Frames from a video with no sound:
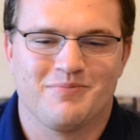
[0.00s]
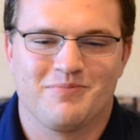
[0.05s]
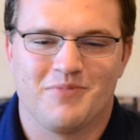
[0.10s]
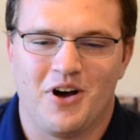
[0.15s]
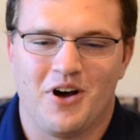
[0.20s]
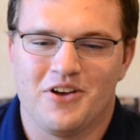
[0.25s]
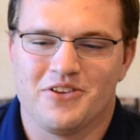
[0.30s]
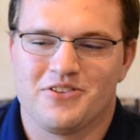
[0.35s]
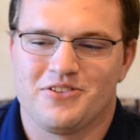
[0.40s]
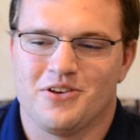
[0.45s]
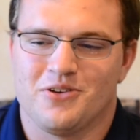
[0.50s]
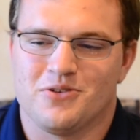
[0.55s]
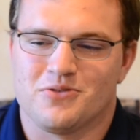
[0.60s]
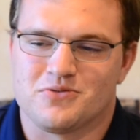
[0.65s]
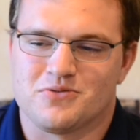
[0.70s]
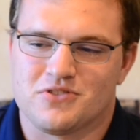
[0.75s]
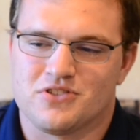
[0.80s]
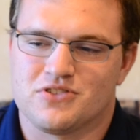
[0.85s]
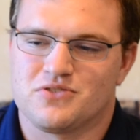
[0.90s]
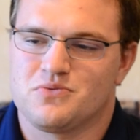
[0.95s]
Also,
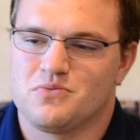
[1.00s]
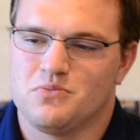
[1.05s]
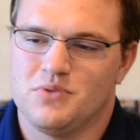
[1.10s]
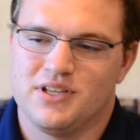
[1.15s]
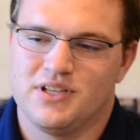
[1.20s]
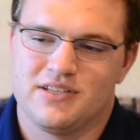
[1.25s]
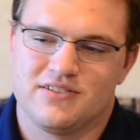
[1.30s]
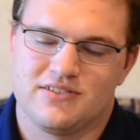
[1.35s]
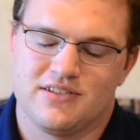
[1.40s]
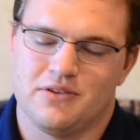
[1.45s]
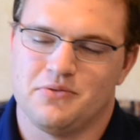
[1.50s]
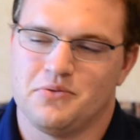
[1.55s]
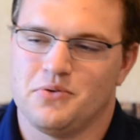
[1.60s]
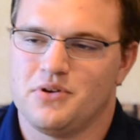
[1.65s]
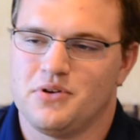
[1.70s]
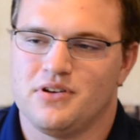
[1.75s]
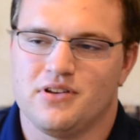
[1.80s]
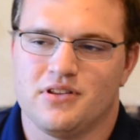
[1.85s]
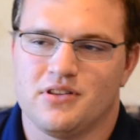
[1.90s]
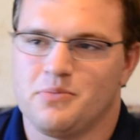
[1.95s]
just really stay
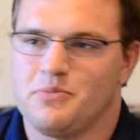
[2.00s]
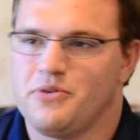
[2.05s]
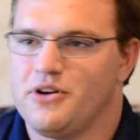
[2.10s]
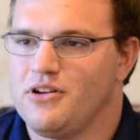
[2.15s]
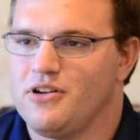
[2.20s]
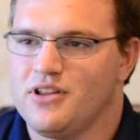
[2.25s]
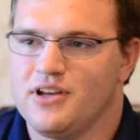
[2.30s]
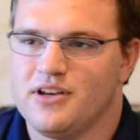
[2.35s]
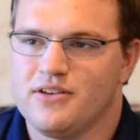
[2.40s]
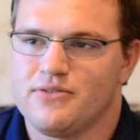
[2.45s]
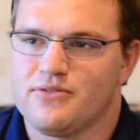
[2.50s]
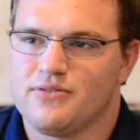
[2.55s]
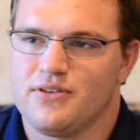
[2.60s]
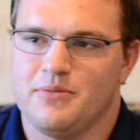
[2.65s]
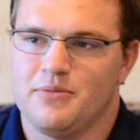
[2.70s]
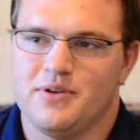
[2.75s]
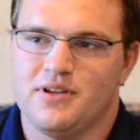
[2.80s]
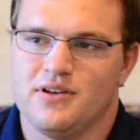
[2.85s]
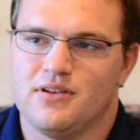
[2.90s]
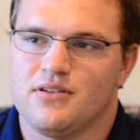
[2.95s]
rooted in the prayer life. I
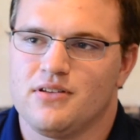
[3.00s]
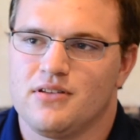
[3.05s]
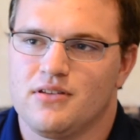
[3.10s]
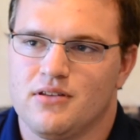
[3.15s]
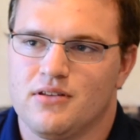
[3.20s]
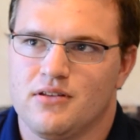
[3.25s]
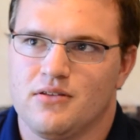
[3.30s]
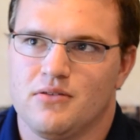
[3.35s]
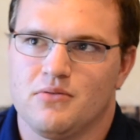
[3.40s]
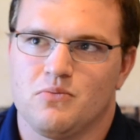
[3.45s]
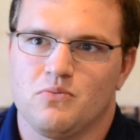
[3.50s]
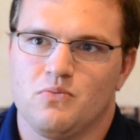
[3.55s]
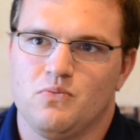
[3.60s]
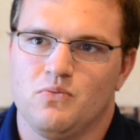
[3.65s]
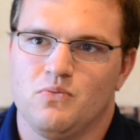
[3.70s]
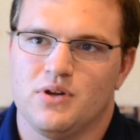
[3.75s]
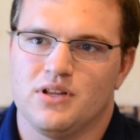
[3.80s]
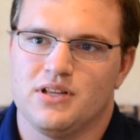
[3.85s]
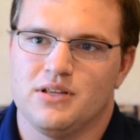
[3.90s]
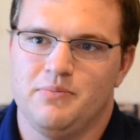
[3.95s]
mean,
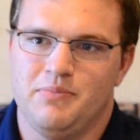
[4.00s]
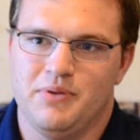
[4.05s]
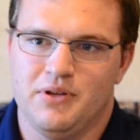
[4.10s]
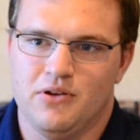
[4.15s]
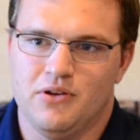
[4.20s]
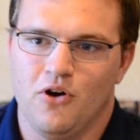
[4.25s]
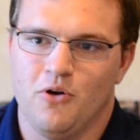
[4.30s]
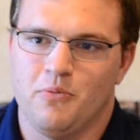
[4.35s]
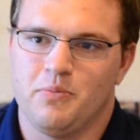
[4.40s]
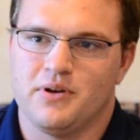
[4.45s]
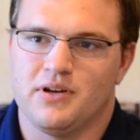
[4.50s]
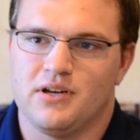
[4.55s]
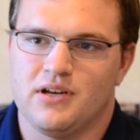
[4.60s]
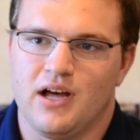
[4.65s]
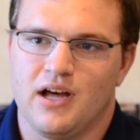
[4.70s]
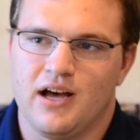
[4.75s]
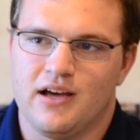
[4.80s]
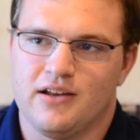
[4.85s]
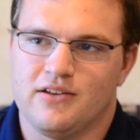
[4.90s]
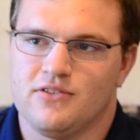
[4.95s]
really be open and
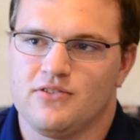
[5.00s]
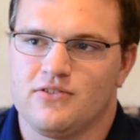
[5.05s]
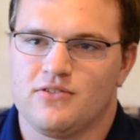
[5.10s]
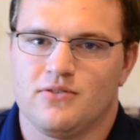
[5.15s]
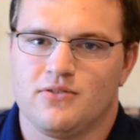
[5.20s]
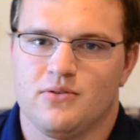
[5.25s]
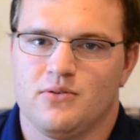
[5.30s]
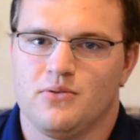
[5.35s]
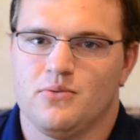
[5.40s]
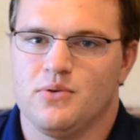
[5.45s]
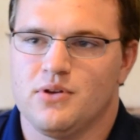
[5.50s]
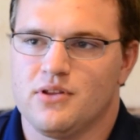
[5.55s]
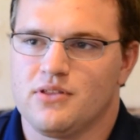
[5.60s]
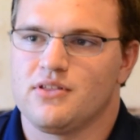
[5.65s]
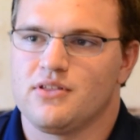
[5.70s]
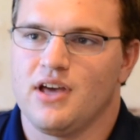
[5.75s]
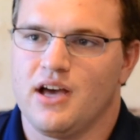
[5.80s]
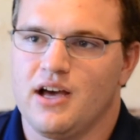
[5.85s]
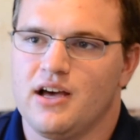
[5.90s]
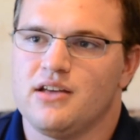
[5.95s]
honest with
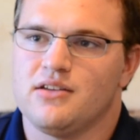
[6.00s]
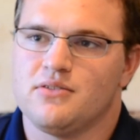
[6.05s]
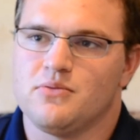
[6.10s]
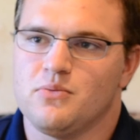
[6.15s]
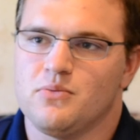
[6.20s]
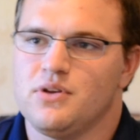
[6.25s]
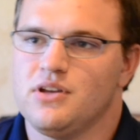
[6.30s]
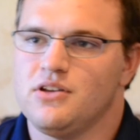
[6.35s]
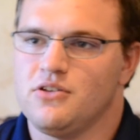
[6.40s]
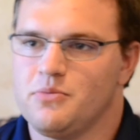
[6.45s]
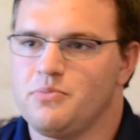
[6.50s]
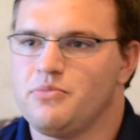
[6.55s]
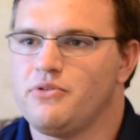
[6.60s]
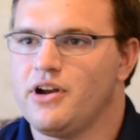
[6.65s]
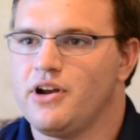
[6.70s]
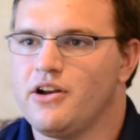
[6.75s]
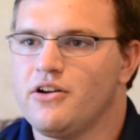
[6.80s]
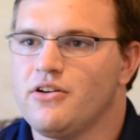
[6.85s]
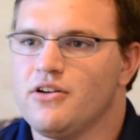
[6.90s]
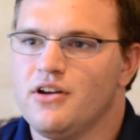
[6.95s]
God in your
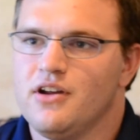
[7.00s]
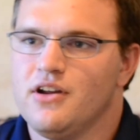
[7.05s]
prayer.